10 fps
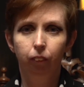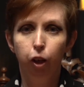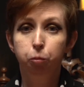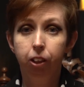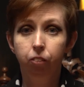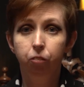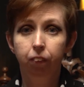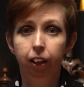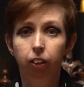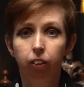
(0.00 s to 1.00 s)
And because of
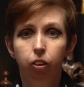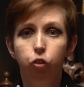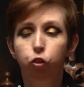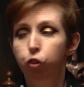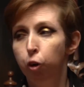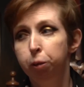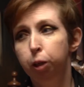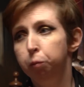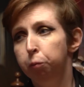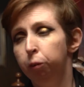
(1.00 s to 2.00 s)
that, so
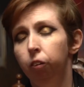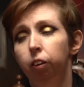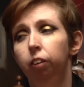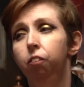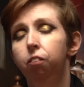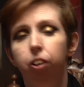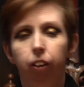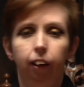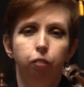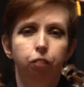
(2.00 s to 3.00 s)
many people still
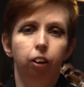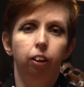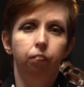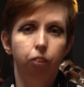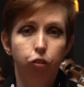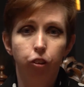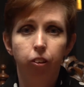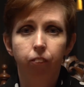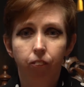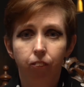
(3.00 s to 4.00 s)
have their health
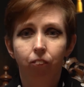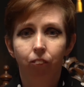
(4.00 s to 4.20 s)
insurance.